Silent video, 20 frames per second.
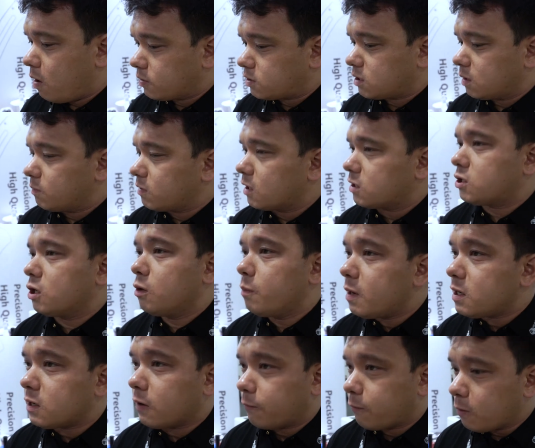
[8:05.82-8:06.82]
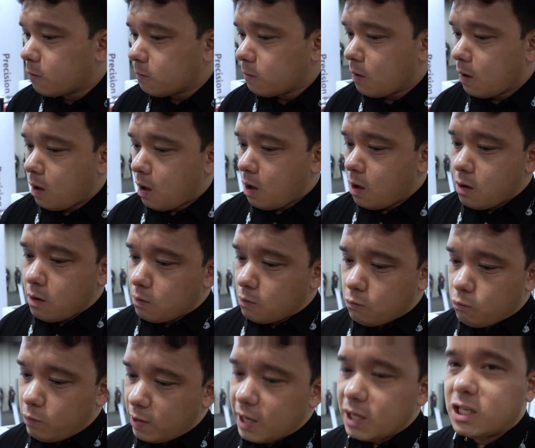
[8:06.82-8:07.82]
wants something that's a little bit different,
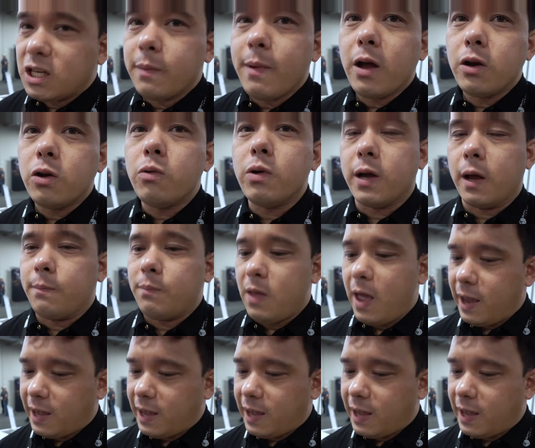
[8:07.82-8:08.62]
we can see about doing it.